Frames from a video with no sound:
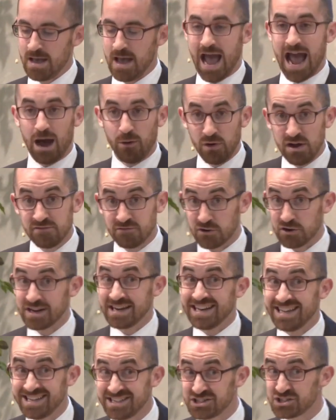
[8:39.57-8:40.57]
However,
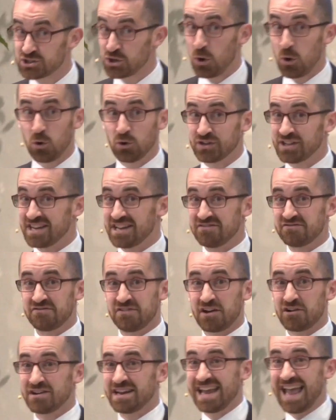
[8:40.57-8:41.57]
it is told in a
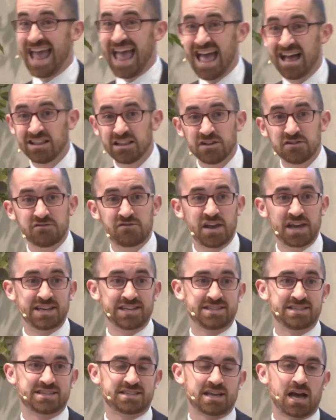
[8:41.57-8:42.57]
very
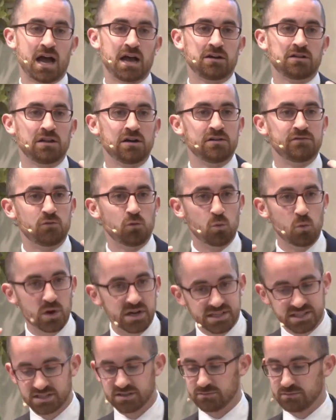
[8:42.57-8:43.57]
elevated style of
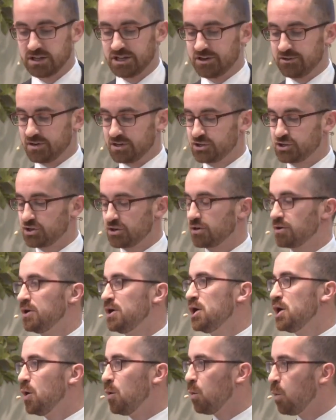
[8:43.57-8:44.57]
wisdom literature.
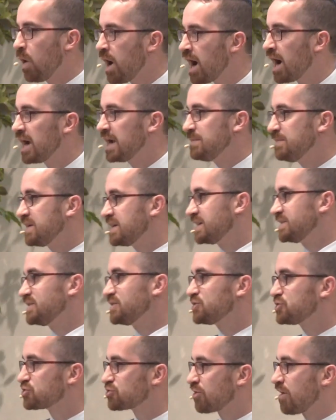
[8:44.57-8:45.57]
Why? Because
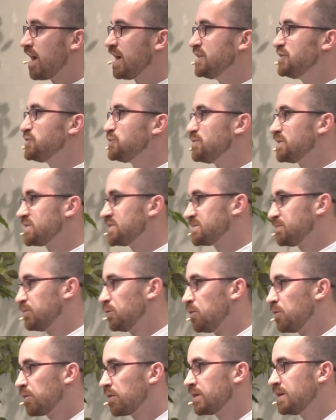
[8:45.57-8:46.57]
it's trying to
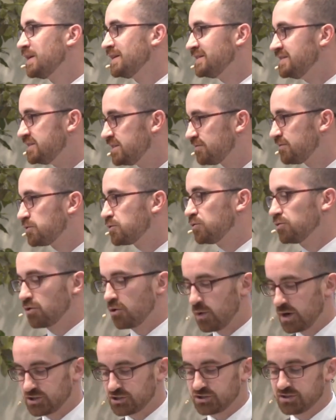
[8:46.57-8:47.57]
explore difficult
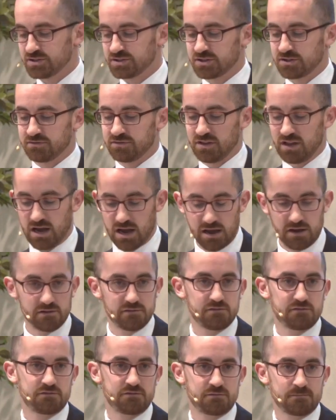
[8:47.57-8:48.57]
questions of
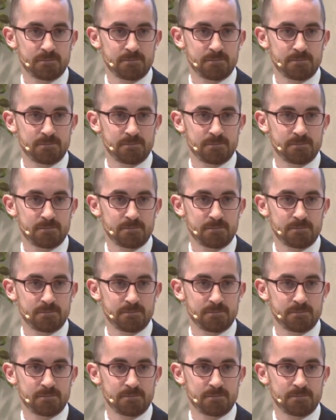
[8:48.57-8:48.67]
life.